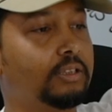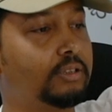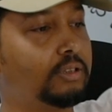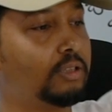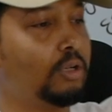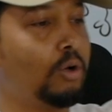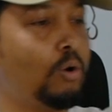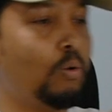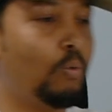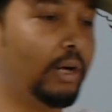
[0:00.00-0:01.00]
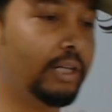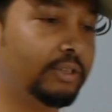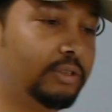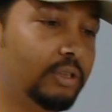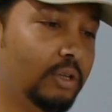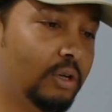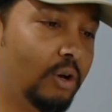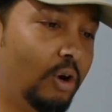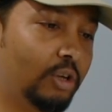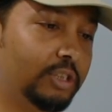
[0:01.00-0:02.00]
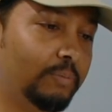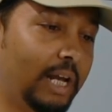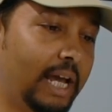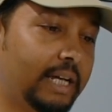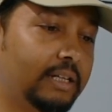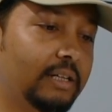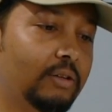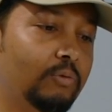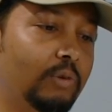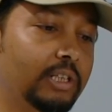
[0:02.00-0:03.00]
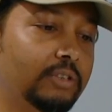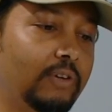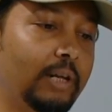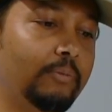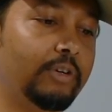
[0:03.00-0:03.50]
colors. One is Oxy Black, one is